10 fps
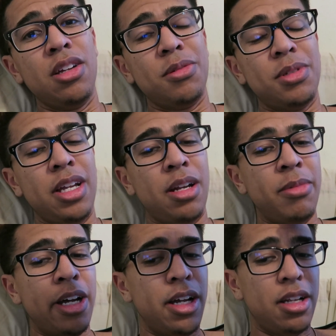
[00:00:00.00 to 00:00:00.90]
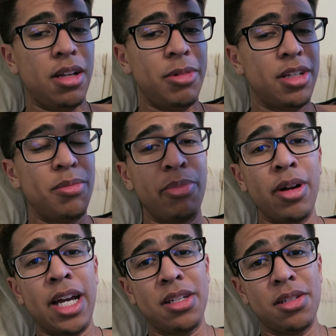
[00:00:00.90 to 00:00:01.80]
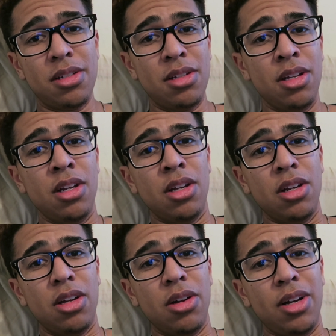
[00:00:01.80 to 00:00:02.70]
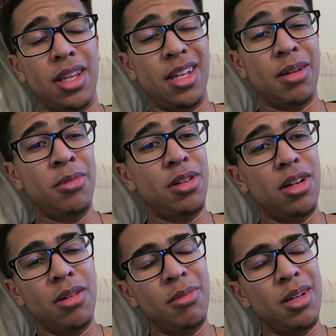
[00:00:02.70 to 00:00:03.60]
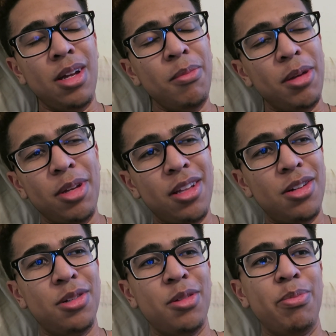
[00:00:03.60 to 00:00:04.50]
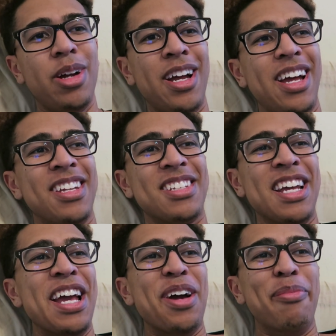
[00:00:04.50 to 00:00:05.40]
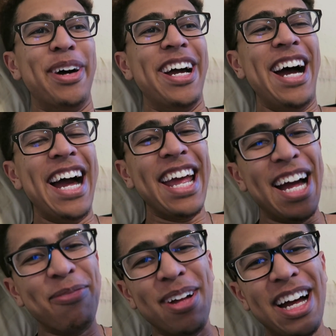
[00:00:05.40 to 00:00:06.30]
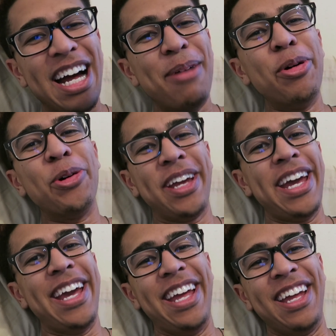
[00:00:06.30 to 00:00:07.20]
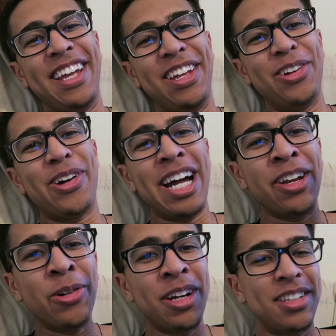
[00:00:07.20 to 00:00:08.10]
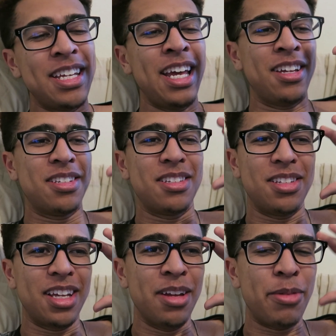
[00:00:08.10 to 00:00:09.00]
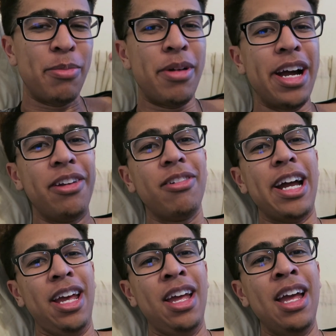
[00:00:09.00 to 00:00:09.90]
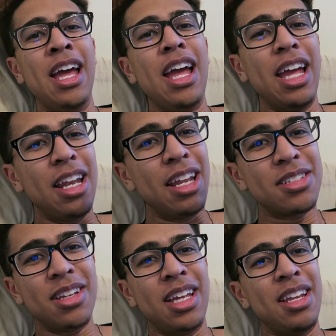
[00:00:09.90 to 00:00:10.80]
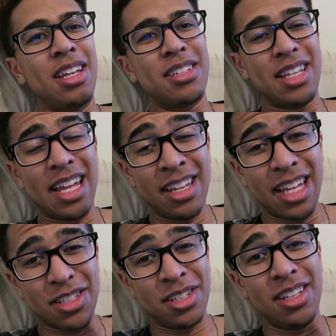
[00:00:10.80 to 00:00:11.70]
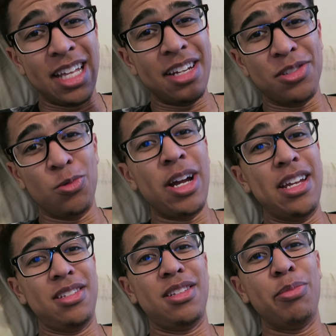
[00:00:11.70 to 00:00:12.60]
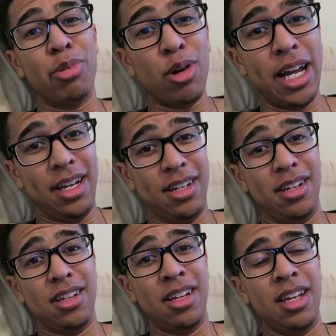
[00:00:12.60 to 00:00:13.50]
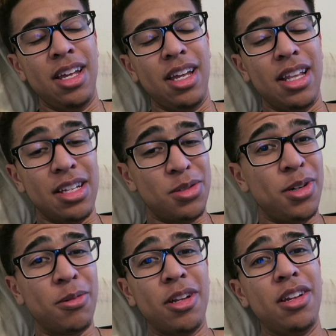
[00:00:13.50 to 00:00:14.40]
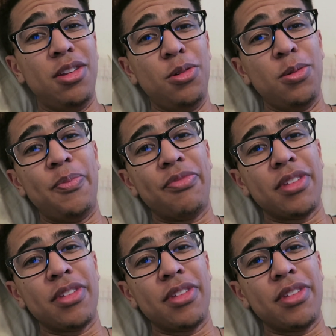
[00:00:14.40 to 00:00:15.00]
what I'm saying? I'm not depressed or anything. I may be a little depressed, but I'm okay. You know, I know what it takes to get my mind right, and that is rest, a break, and that's what I'm gonna do.